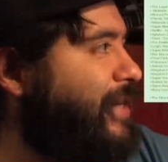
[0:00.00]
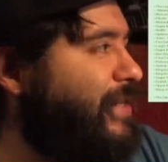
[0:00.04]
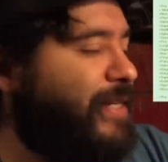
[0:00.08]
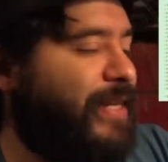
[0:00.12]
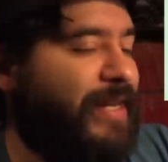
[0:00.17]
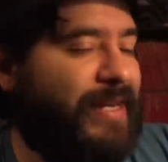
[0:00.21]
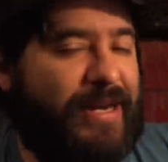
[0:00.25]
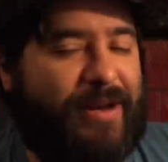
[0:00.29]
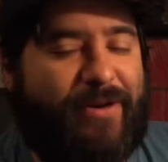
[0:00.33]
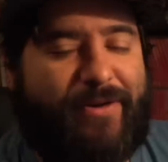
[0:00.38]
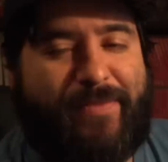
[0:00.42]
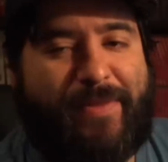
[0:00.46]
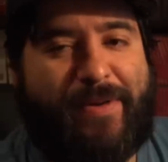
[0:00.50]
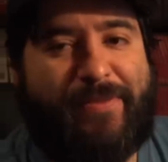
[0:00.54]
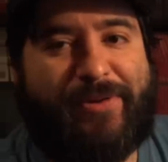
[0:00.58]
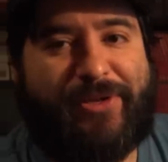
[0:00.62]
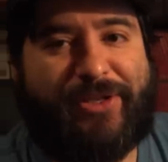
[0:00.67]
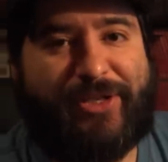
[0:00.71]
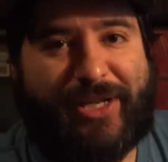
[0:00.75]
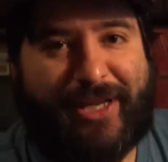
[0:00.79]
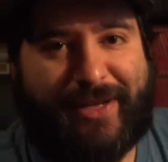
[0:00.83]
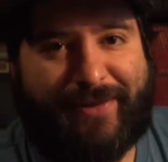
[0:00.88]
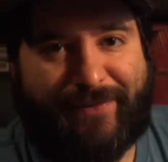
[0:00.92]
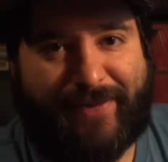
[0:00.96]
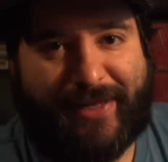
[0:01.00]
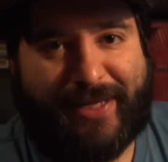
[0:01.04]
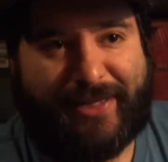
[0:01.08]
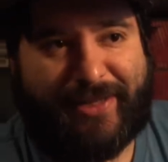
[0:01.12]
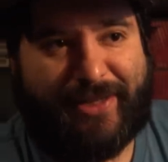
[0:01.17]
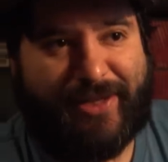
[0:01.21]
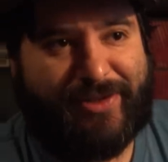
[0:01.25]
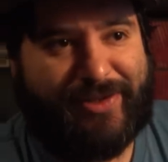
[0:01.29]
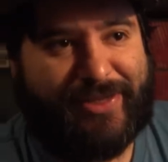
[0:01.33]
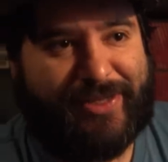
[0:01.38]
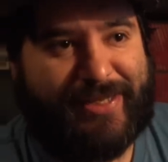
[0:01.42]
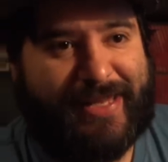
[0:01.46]
nineteen. I remember seeing this.
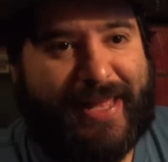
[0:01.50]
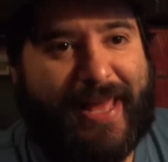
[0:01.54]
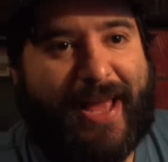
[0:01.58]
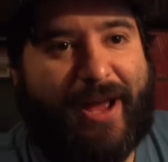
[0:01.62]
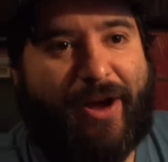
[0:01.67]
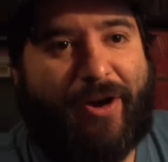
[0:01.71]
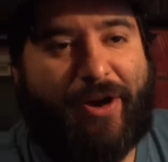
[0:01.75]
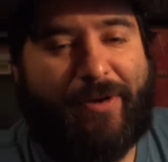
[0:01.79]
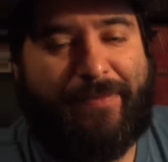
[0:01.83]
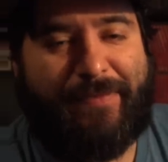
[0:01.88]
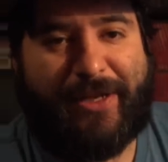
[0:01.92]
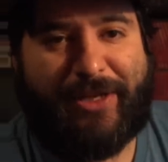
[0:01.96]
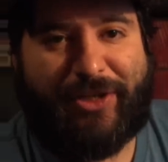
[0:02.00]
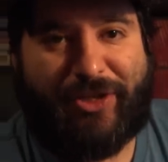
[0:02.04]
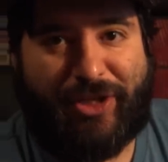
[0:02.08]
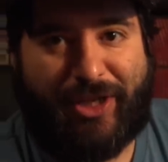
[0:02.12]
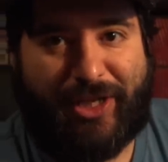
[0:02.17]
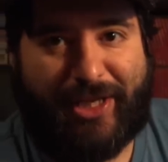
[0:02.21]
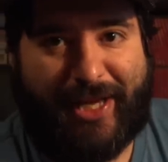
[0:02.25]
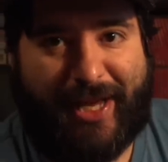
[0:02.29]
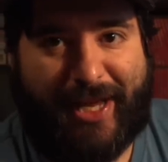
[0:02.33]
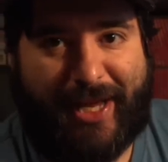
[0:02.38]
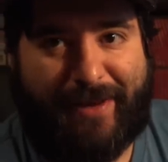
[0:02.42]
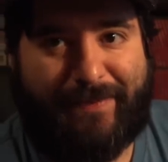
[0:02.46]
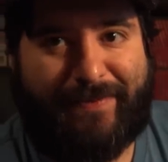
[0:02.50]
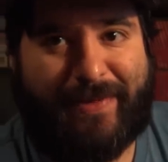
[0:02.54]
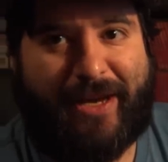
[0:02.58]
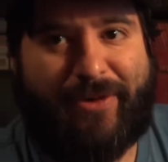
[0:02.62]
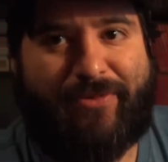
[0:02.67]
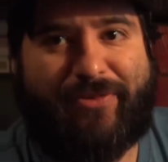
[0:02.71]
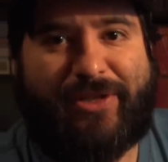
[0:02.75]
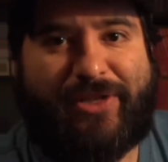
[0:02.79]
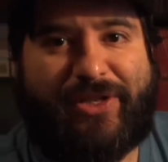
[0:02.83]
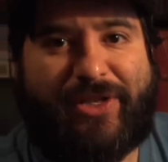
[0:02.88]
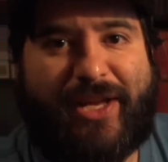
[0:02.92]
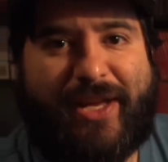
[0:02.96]
This is that R P G game
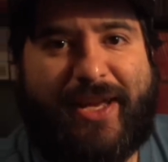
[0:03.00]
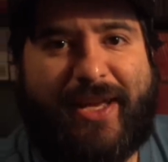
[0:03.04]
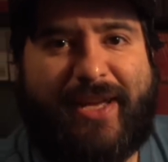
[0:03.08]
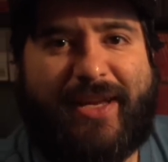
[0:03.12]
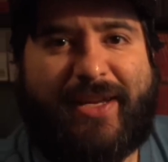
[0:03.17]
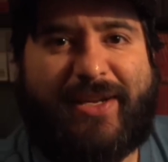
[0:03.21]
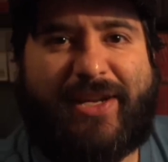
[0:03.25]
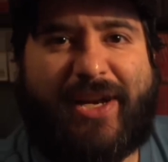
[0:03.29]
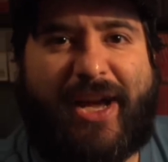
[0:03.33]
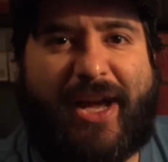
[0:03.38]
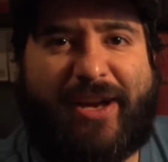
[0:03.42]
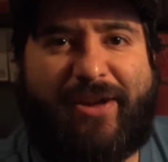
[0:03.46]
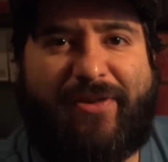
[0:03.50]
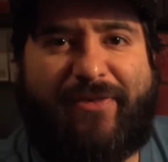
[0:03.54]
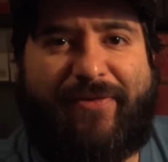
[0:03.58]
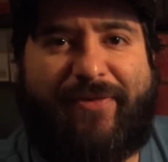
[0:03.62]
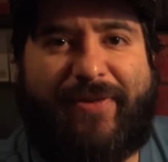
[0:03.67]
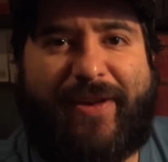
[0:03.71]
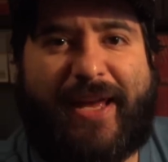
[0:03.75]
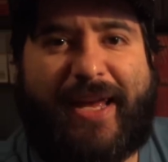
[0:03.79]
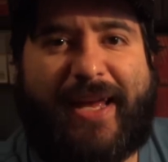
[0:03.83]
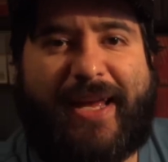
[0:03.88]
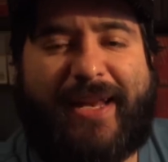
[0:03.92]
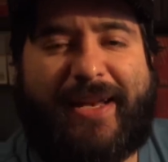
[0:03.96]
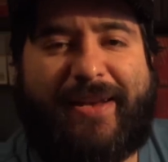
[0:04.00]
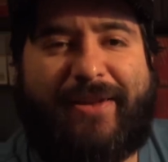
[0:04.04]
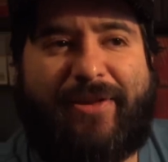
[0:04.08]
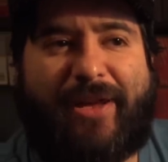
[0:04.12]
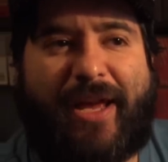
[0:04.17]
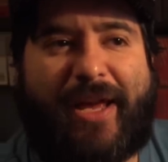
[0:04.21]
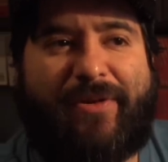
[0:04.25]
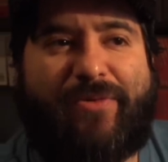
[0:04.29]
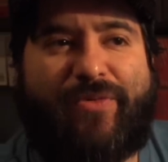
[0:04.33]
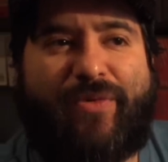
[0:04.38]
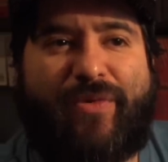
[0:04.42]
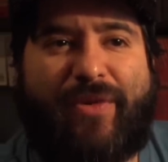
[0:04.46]
that was kind of in...
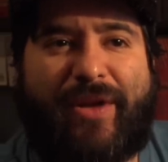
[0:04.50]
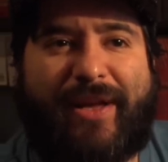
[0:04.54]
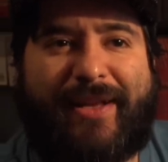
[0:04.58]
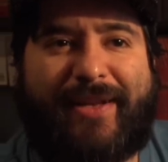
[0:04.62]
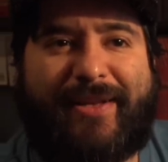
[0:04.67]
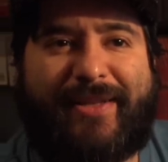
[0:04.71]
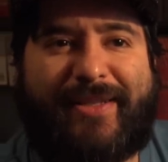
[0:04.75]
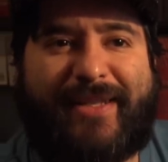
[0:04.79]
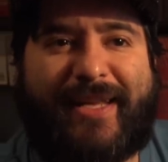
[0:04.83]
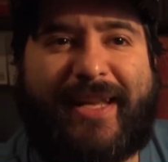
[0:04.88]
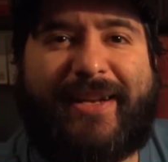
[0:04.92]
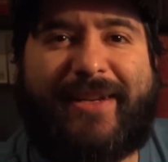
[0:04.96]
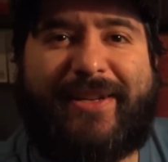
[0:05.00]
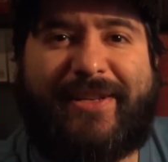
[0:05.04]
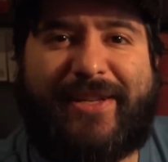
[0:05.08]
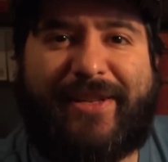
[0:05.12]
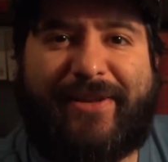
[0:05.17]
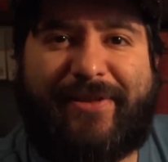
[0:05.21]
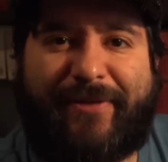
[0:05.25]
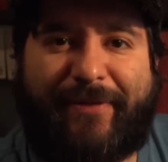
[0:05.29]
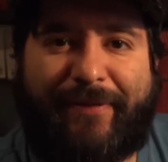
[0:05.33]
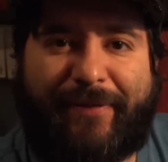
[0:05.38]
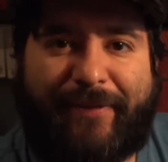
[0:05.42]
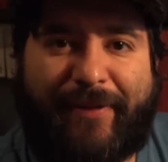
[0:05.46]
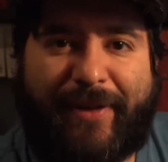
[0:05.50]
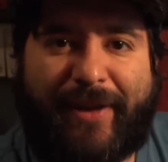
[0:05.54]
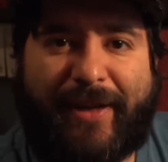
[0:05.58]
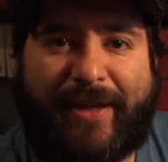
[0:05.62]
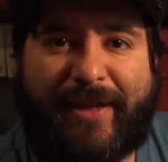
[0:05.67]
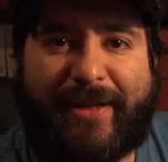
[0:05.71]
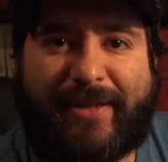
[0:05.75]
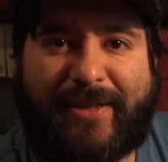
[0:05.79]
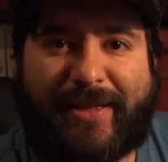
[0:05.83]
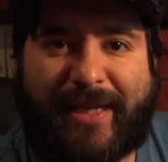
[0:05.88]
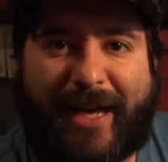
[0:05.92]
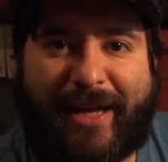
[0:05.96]
in tentative
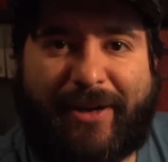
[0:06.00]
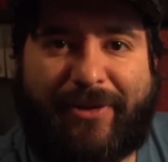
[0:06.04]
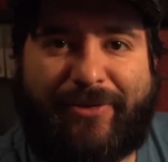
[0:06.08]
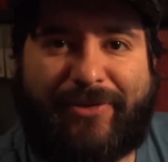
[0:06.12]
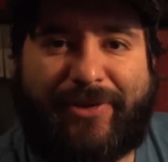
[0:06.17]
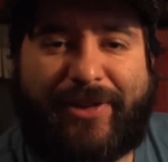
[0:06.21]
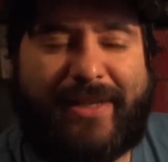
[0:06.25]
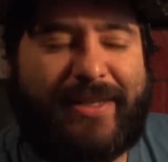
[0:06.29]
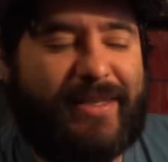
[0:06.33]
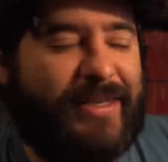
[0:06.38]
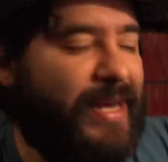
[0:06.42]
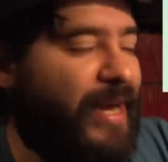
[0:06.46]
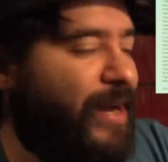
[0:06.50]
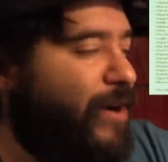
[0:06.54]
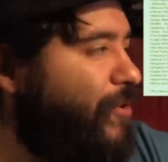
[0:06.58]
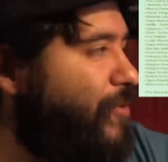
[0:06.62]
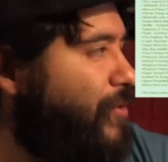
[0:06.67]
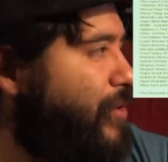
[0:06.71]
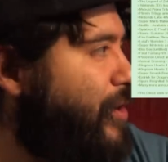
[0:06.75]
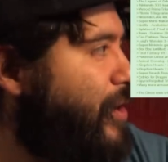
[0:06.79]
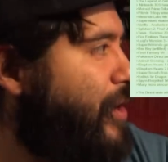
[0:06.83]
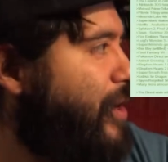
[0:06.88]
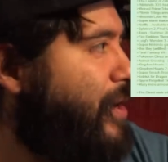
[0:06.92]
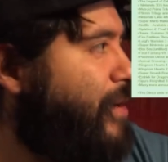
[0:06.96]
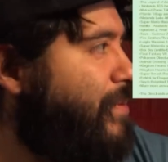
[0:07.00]
titled Town.